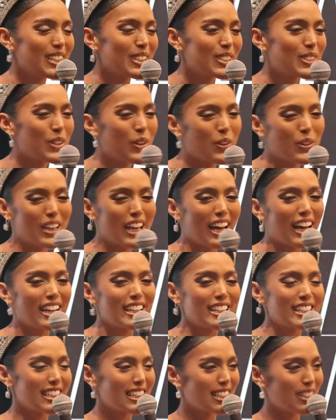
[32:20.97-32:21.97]
so
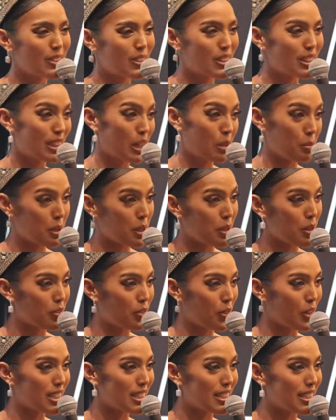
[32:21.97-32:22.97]
that you can lend me your
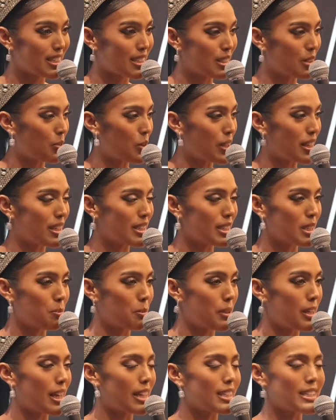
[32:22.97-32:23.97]
voices and we can
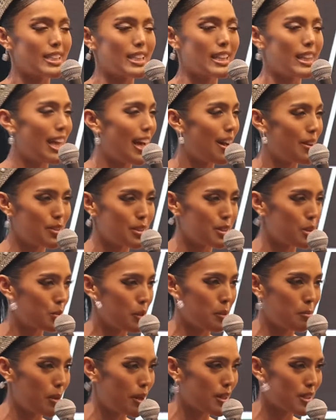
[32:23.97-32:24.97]
speak as loud as
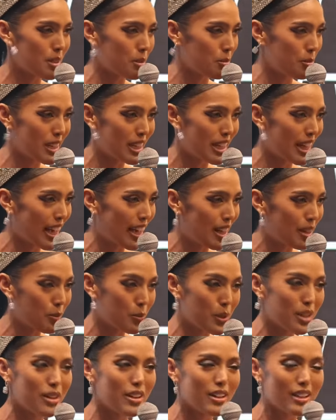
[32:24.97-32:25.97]
we possibly can.
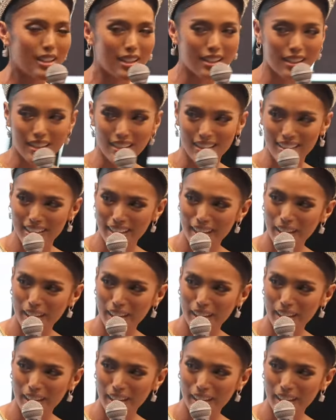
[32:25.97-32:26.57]
We are here.